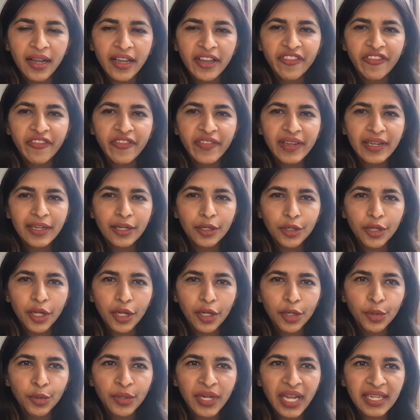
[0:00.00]
If we
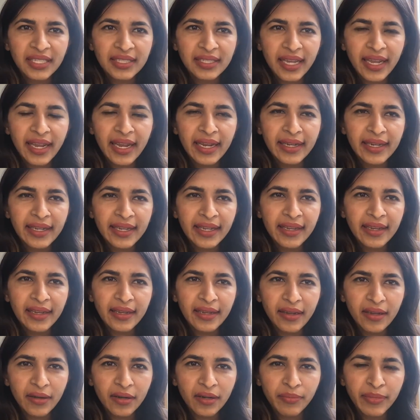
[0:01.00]
look at any
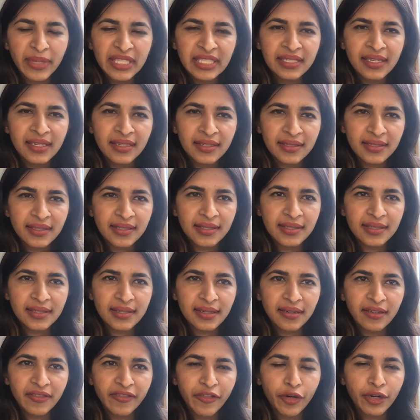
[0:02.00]
business,
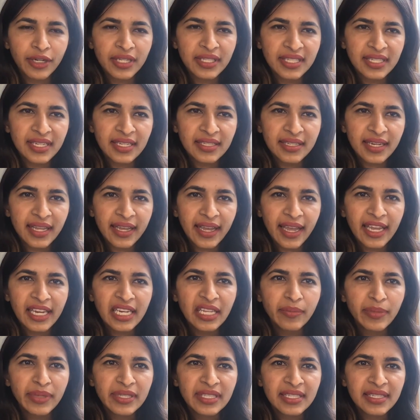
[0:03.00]
for instance, like any
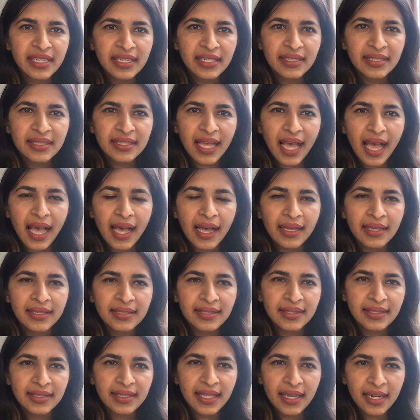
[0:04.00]
business
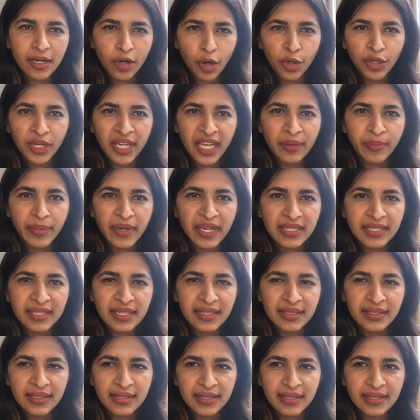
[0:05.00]
has their online
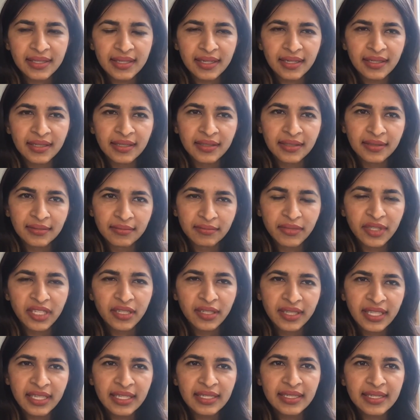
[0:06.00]
presence
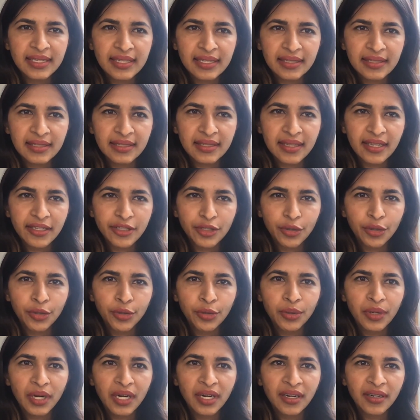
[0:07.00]
these days.
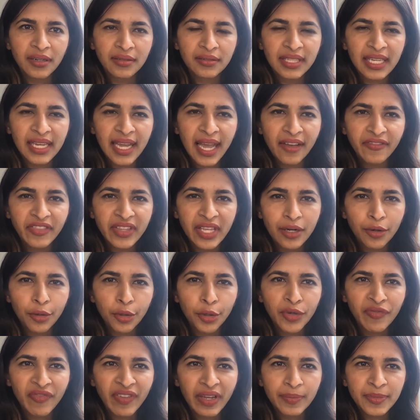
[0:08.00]
So they have their
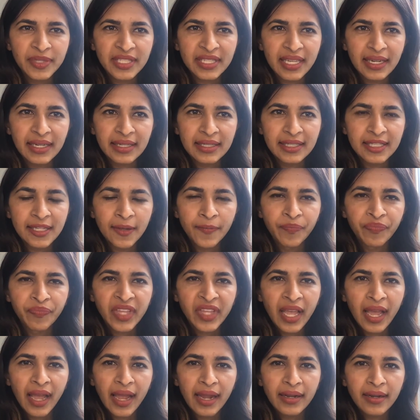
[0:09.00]
own websites.
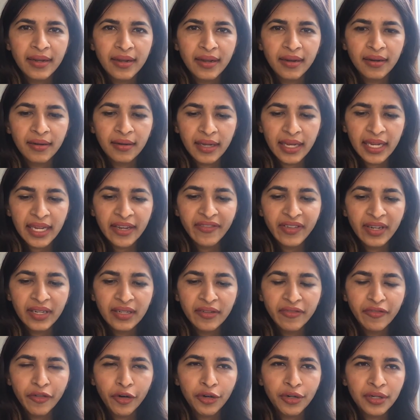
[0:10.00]
And
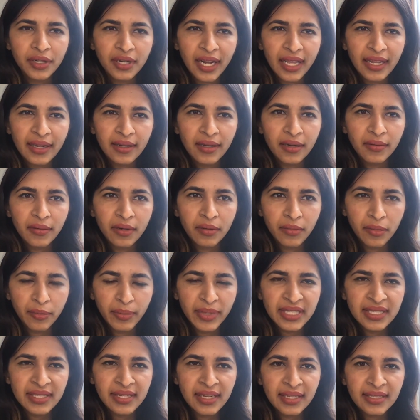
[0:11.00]
even for like
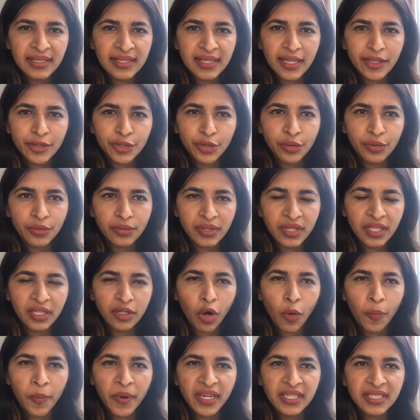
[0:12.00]
business, so the
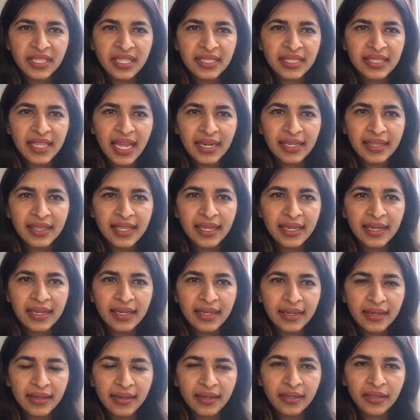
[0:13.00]
operations that they
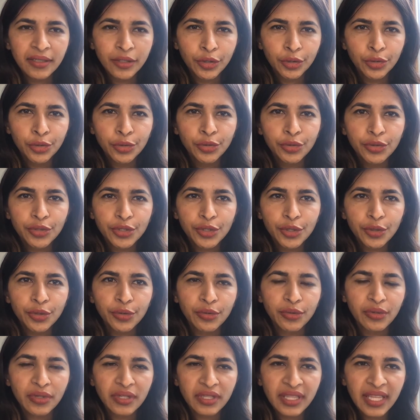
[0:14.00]
do, so
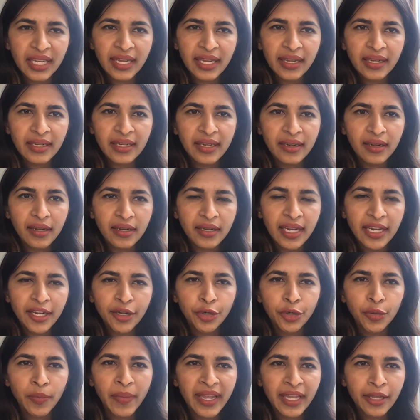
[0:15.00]
they need
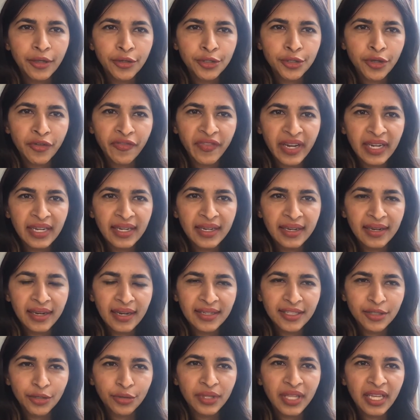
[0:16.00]
to make use of internet.
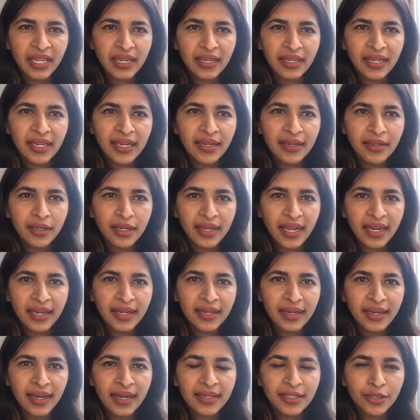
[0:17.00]
So they need
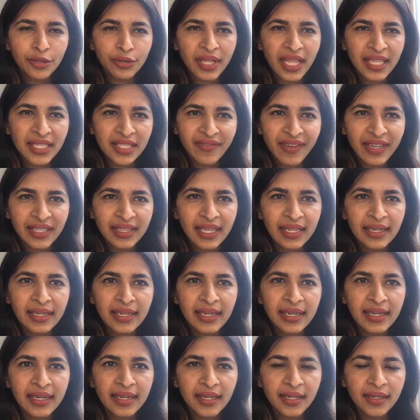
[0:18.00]
internet. So that's why they
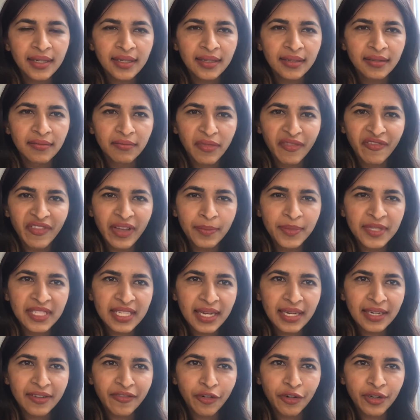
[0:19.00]
need a
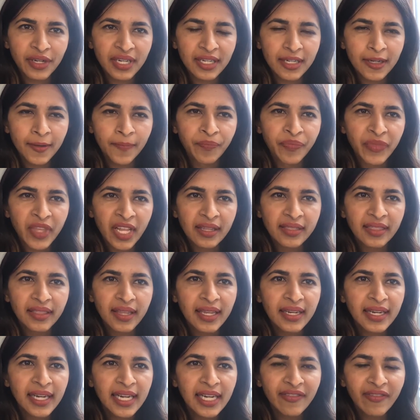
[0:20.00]
website for it. They
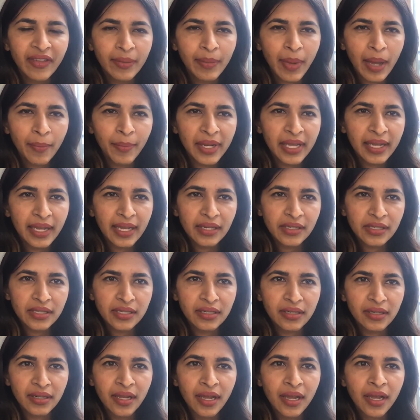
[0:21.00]
need a web
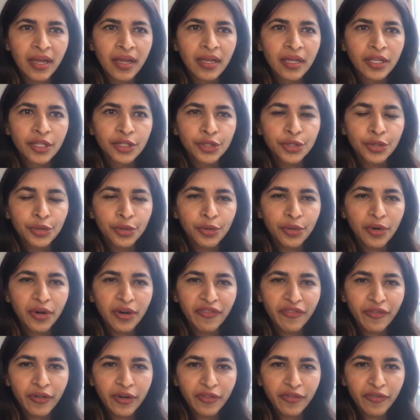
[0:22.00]
application. So
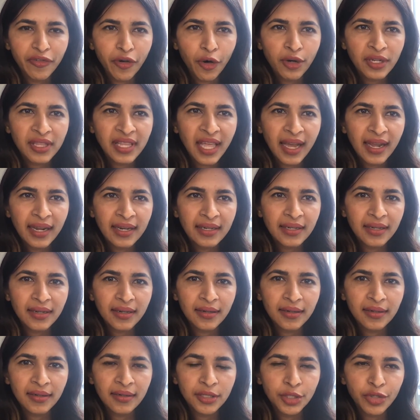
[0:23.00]
for that,
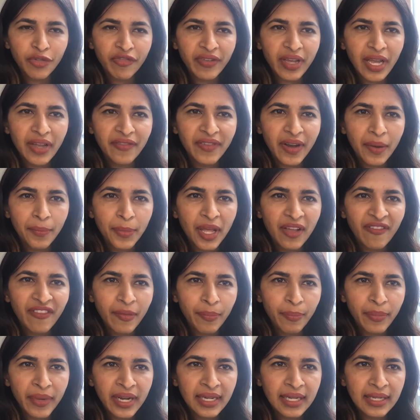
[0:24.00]
so web
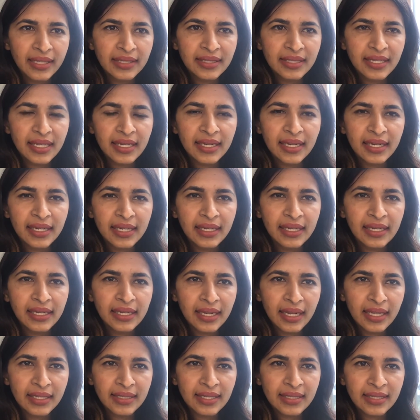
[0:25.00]
development is really
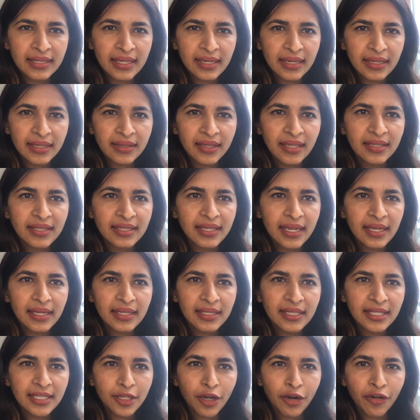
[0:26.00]
necessary. The
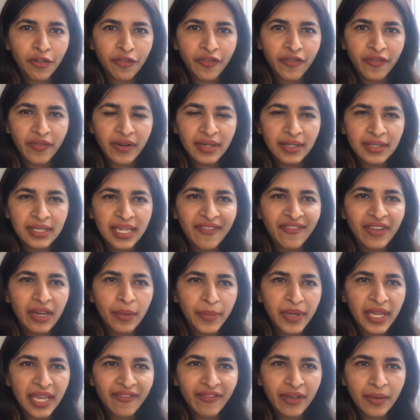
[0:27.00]
skills of
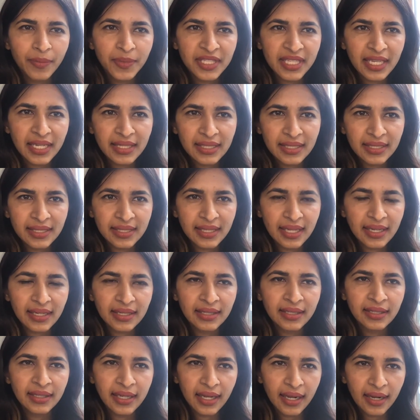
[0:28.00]
developing a websites
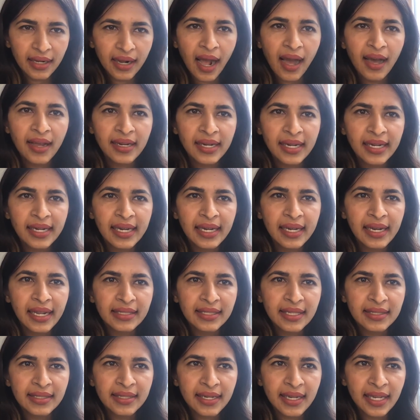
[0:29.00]
are really
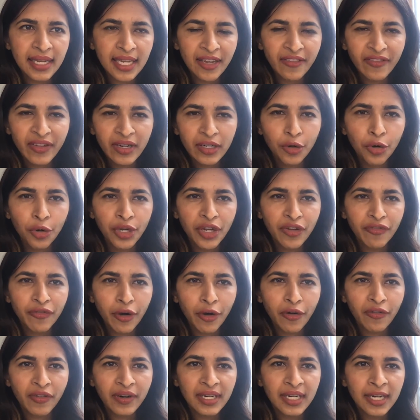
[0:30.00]
necessary even going
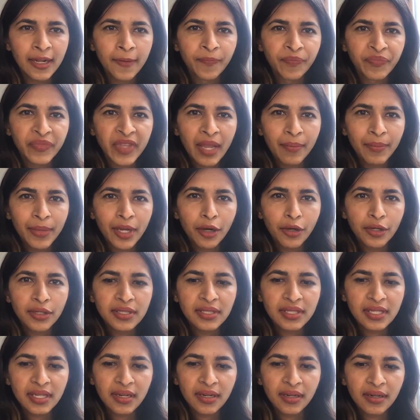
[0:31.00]
forward, because